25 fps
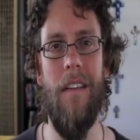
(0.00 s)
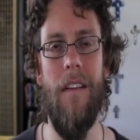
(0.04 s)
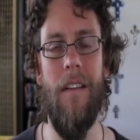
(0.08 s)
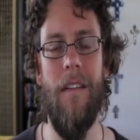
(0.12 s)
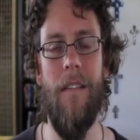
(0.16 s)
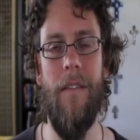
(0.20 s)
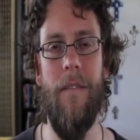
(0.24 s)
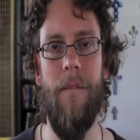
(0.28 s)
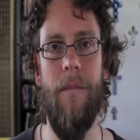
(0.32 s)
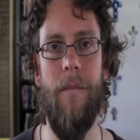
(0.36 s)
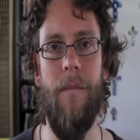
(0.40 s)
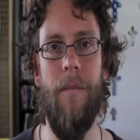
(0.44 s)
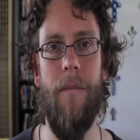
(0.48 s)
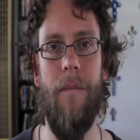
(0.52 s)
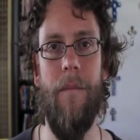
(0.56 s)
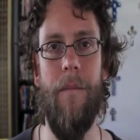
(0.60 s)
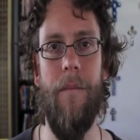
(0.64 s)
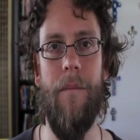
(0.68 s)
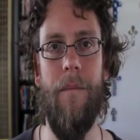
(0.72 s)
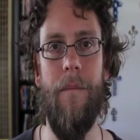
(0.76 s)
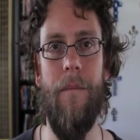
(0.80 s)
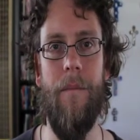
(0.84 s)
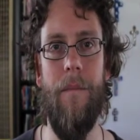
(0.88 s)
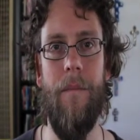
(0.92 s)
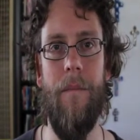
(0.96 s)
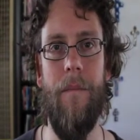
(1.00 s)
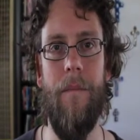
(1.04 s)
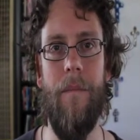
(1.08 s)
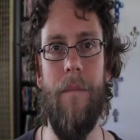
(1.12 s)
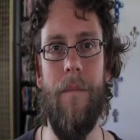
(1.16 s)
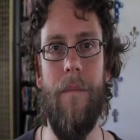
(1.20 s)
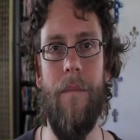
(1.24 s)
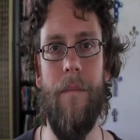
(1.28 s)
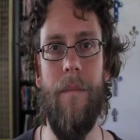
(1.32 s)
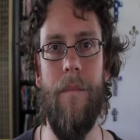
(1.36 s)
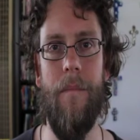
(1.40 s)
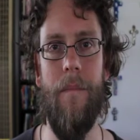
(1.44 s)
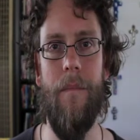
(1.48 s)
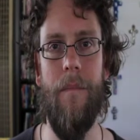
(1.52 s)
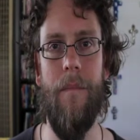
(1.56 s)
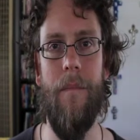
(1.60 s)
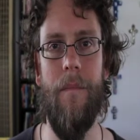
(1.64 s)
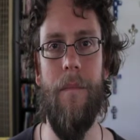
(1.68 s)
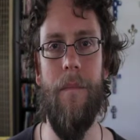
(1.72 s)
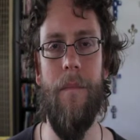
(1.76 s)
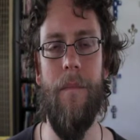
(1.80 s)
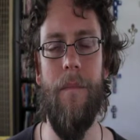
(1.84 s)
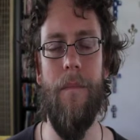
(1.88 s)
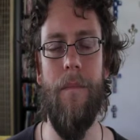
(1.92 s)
No one is speaking in this clip.